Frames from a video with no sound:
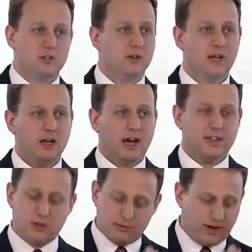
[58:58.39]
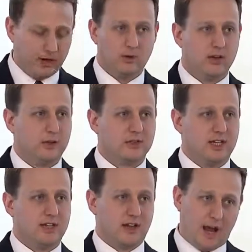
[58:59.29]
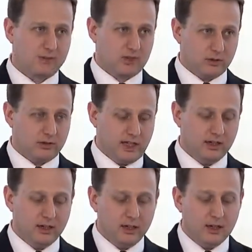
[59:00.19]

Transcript: So I think you firewall those things, absolutely.